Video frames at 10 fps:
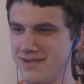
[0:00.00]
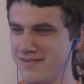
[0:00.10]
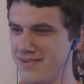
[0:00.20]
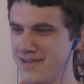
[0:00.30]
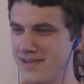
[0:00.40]

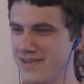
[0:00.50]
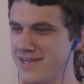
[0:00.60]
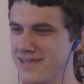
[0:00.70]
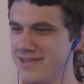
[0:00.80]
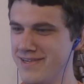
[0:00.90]

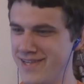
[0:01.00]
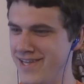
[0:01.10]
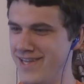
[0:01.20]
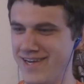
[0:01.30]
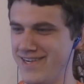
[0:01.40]
Tobias Wilson,
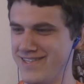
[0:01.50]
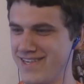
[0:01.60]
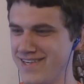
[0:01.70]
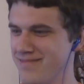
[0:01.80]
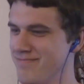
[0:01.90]
nice.
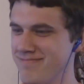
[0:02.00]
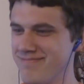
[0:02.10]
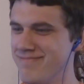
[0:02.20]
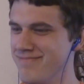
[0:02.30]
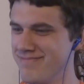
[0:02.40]

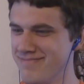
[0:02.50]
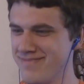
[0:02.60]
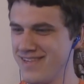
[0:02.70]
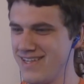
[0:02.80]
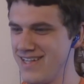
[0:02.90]
Tobias,
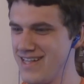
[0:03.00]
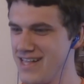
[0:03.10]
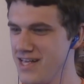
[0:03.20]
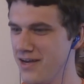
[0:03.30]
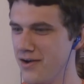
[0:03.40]

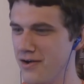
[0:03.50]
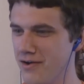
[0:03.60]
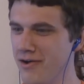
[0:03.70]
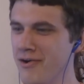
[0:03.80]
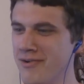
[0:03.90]
Nigel Brown.
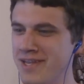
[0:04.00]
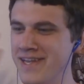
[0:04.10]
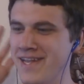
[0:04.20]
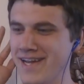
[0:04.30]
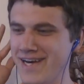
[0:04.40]
Oh,
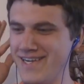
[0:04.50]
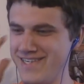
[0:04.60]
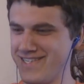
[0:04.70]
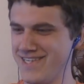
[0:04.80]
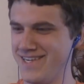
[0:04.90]

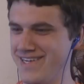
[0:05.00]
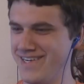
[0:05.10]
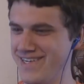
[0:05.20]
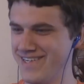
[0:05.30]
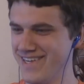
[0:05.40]
nice.
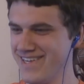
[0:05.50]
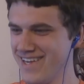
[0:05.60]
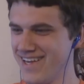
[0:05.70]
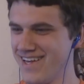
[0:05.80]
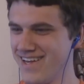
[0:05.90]

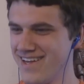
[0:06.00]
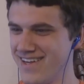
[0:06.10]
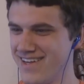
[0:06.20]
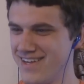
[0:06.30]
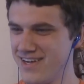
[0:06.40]
Introducing
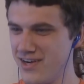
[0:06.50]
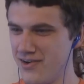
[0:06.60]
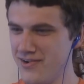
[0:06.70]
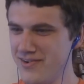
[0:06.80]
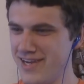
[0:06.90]
all my
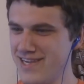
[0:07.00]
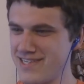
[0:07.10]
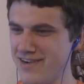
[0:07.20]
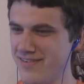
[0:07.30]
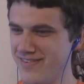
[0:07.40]
other nice
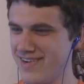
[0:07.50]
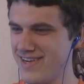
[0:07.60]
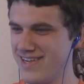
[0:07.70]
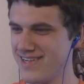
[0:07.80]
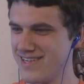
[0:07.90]
kid.
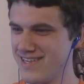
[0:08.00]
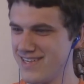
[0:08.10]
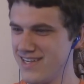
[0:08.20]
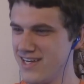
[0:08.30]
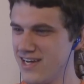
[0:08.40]

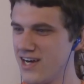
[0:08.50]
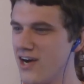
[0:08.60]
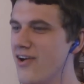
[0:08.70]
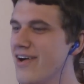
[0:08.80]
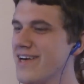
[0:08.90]

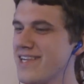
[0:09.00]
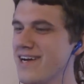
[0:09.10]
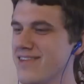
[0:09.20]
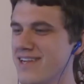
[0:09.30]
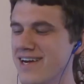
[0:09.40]
Oh, I like
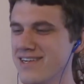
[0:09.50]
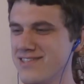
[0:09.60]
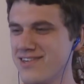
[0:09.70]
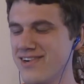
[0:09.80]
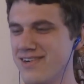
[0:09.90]
how the
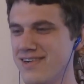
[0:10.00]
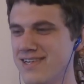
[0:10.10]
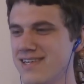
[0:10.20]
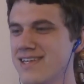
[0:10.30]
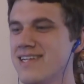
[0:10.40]
dinosaur,
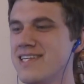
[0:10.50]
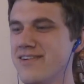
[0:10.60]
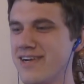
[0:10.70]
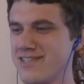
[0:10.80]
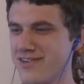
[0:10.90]
the
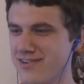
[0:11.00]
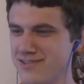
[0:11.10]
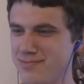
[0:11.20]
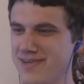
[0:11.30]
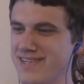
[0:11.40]
T-Rex
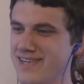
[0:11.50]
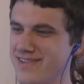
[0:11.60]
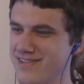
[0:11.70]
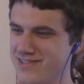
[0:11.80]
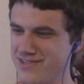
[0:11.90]
girls in the
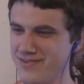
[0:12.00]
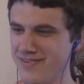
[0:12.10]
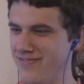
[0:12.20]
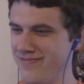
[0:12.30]
suit.